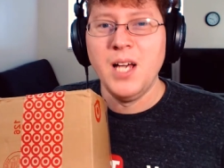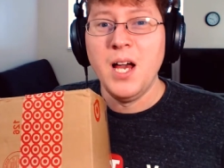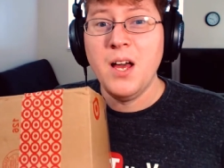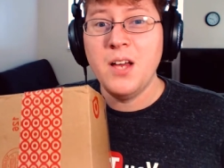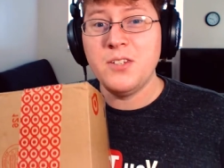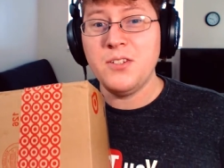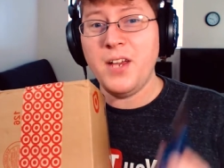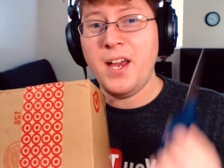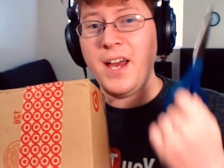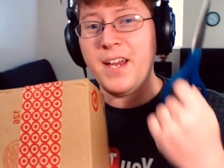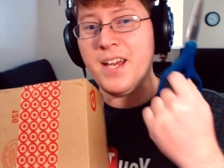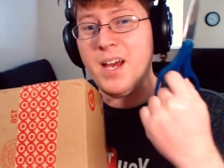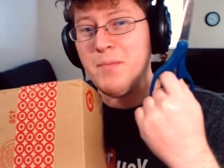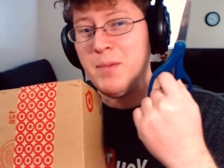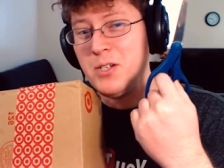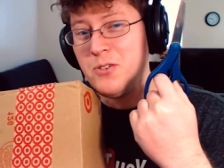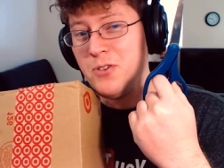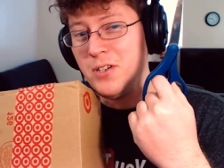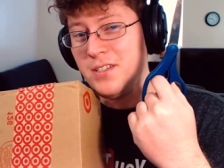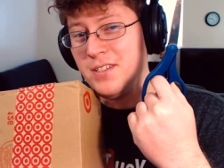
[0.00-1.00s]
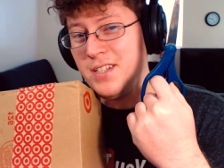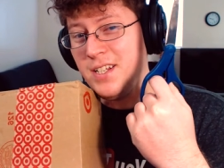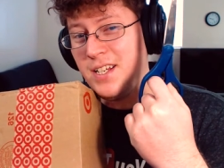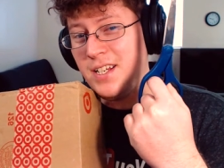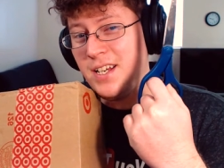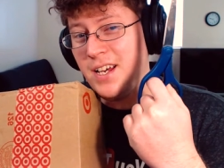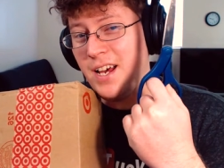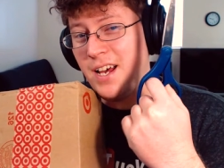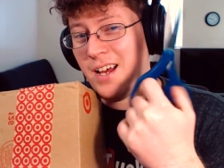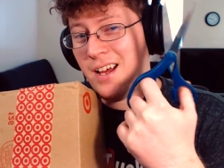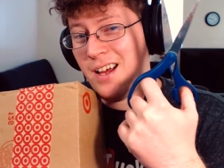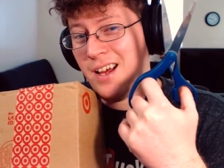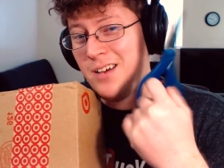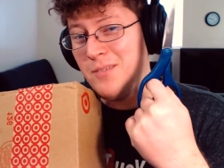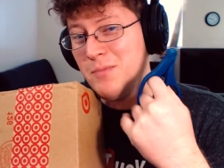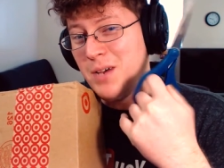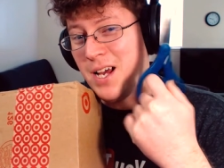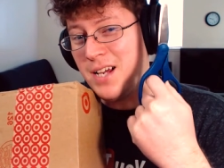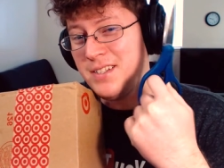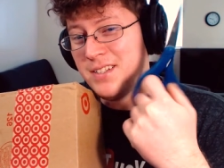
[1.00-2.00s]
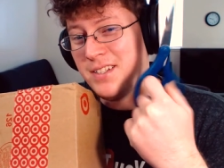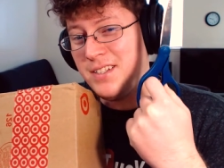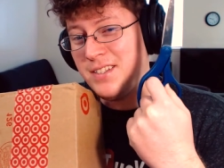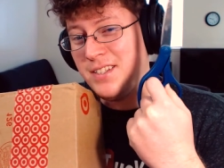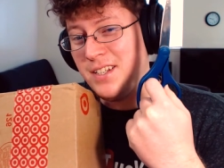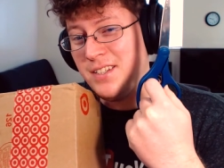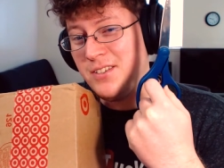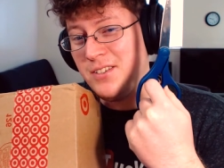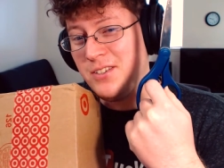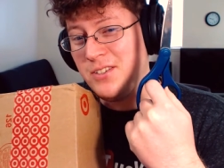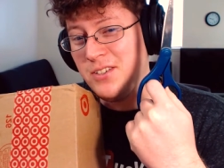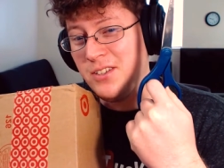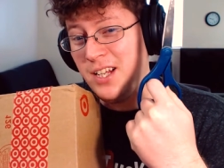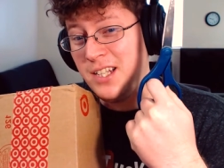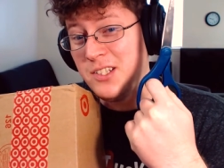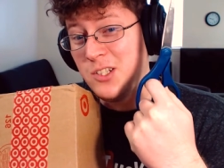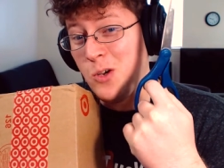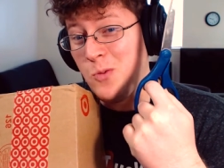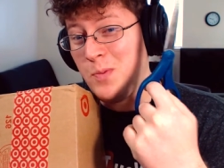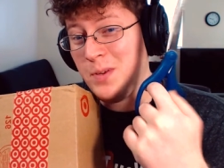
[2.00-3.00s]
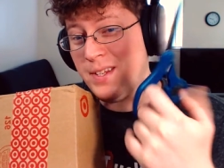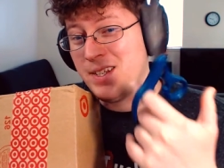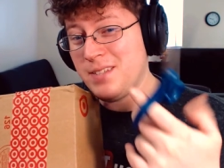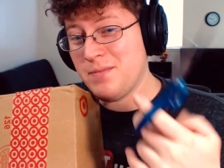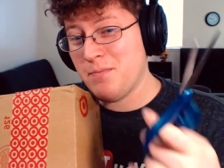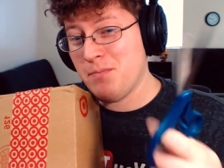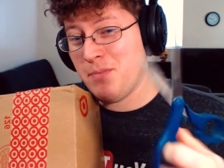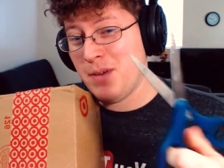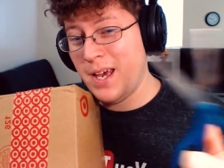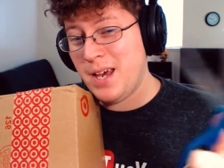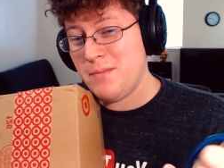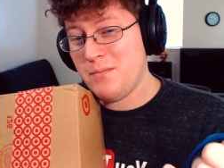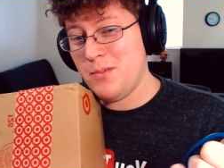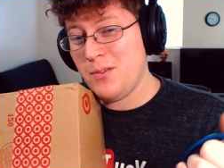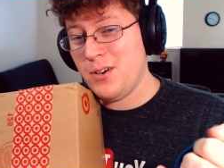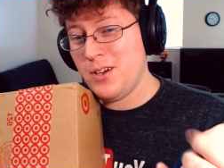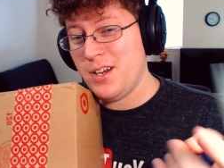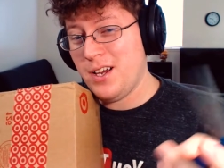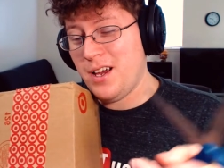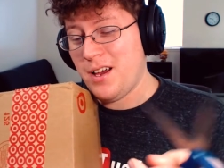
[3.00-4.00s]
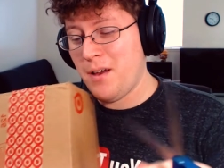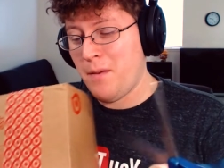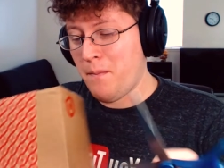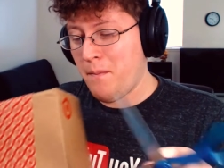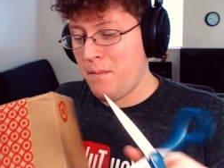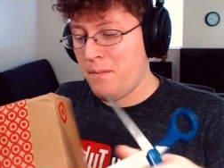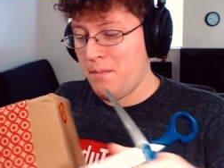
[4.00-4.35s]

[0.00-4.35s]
So yeah, I got my trusty unboxing scissors, so let's open this bad boy up.